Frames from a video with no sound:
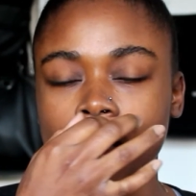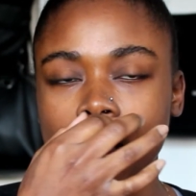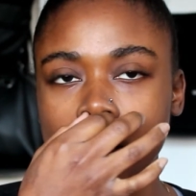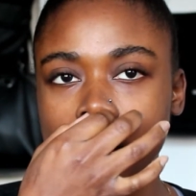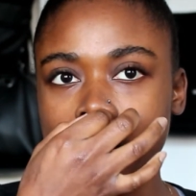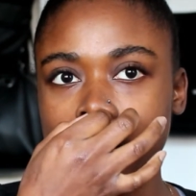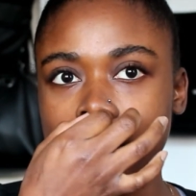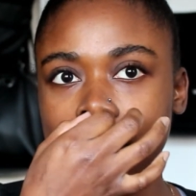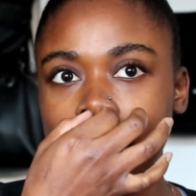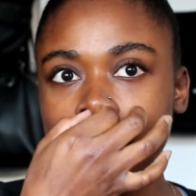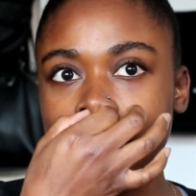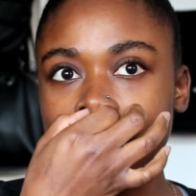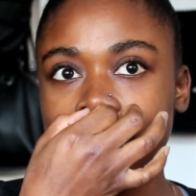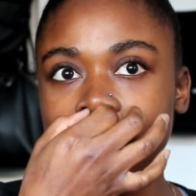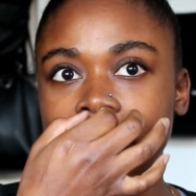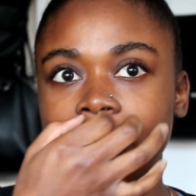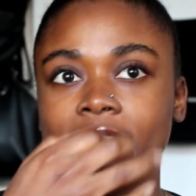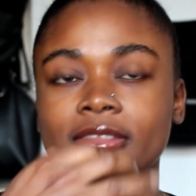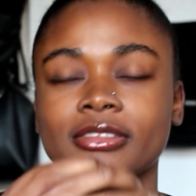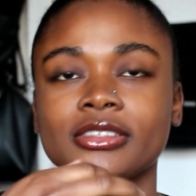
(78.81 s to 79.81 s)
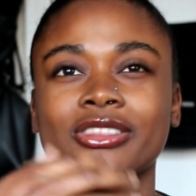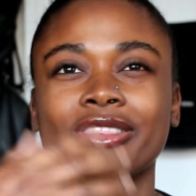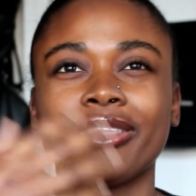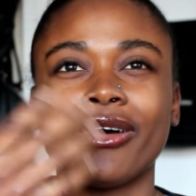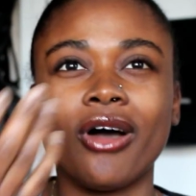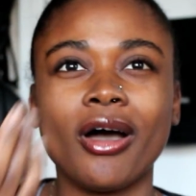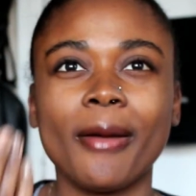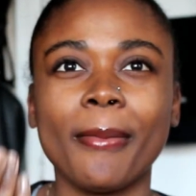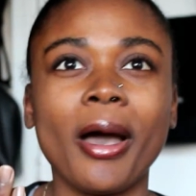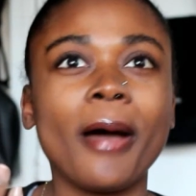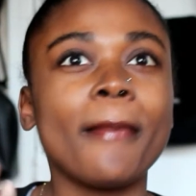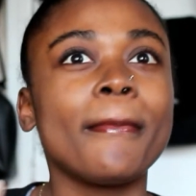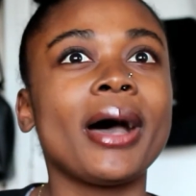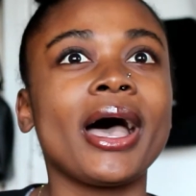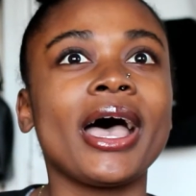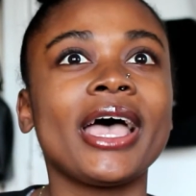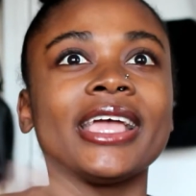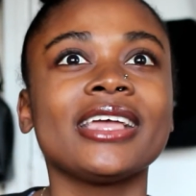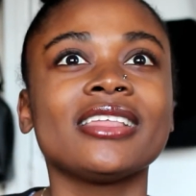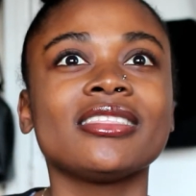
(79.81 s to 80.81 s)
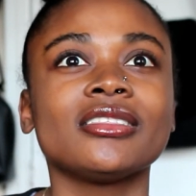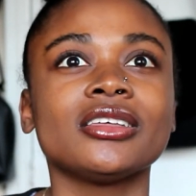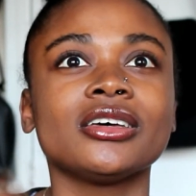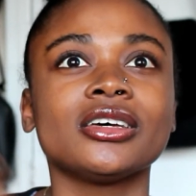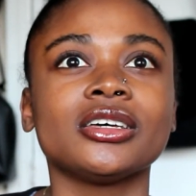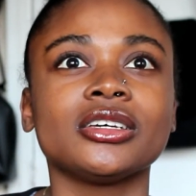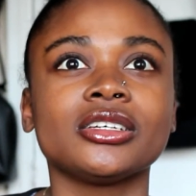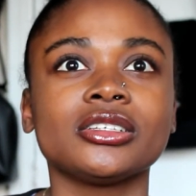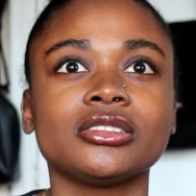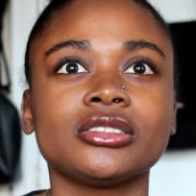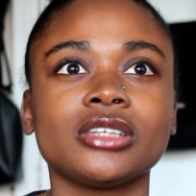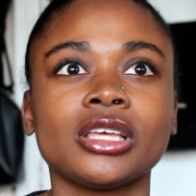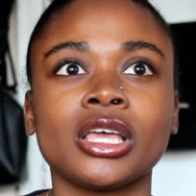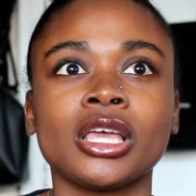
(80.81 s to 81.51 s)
I thought about buying the